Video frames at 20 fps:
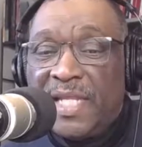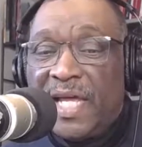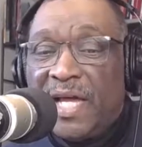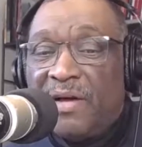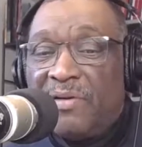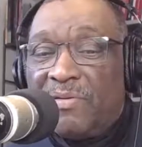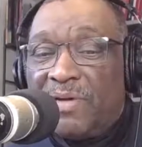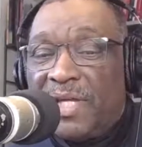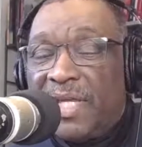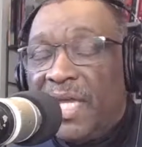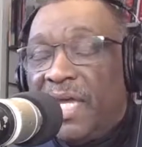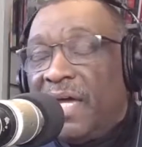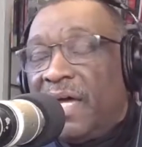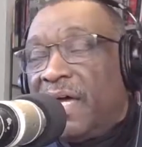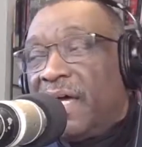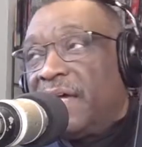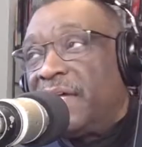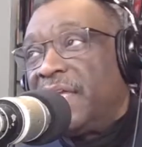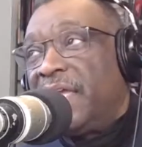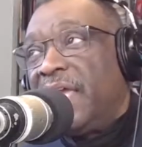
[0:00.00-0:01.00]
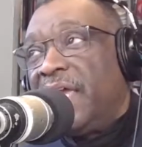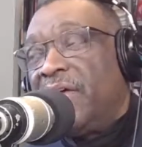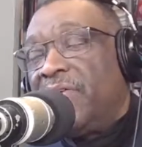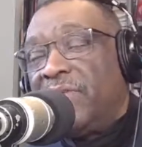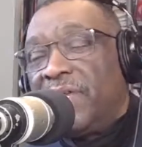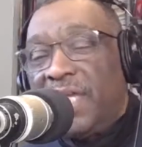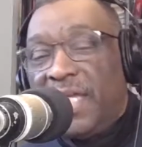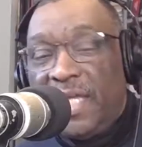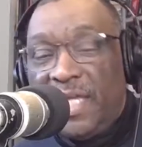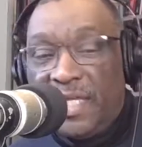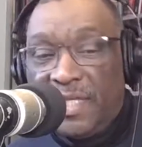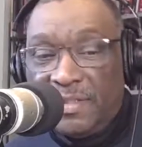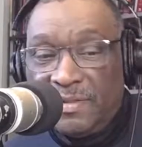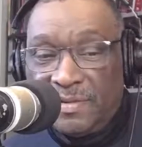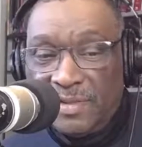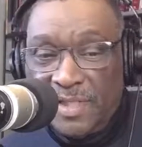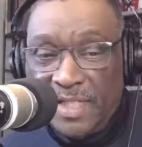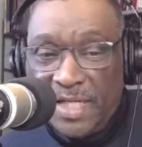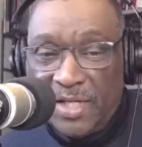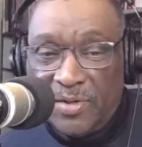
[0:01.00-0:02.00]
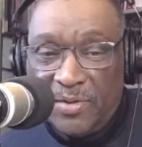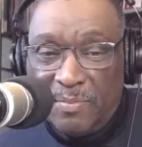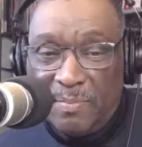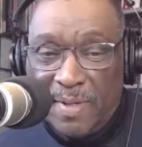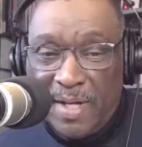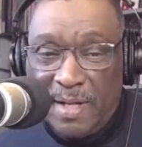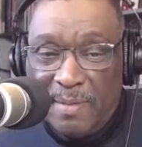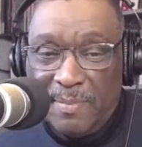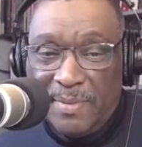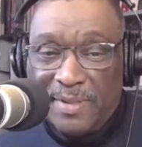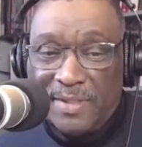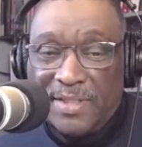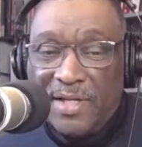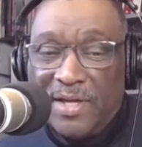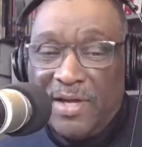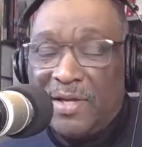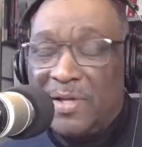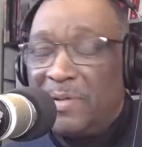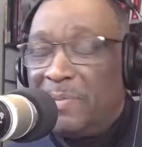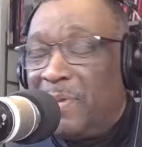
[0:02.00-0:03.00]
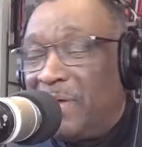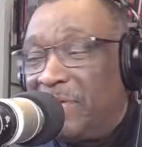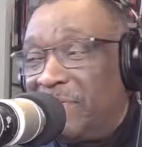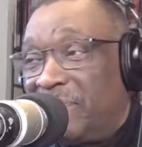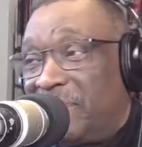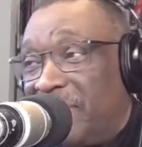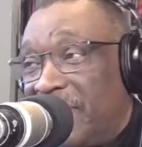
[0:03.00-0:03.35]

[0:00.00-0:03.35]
Now, Gail King and Obama talk about